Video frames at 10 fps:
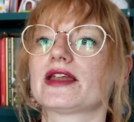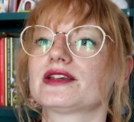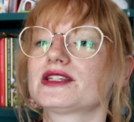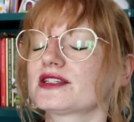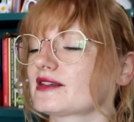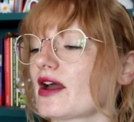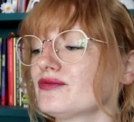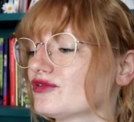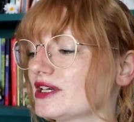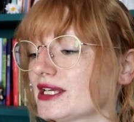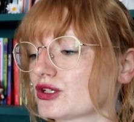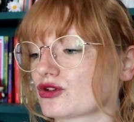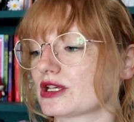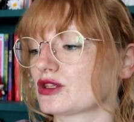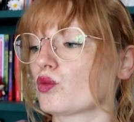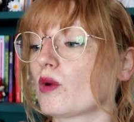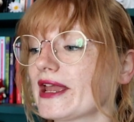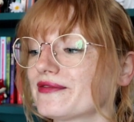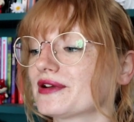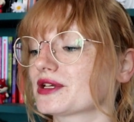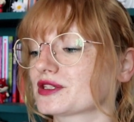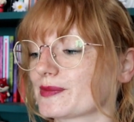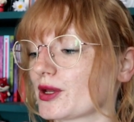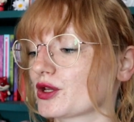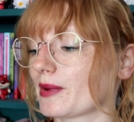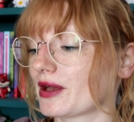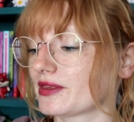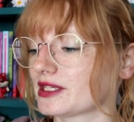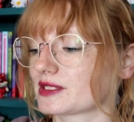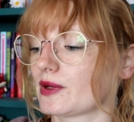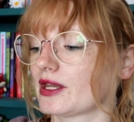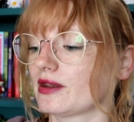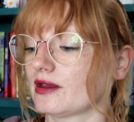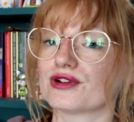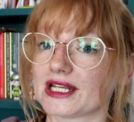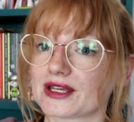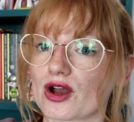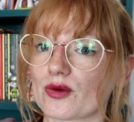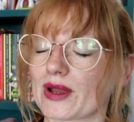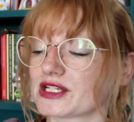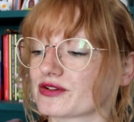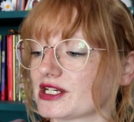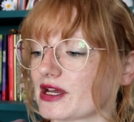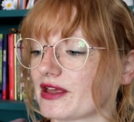And I'm really intrigued. The way Regan spoke about this one, really can't wait to read.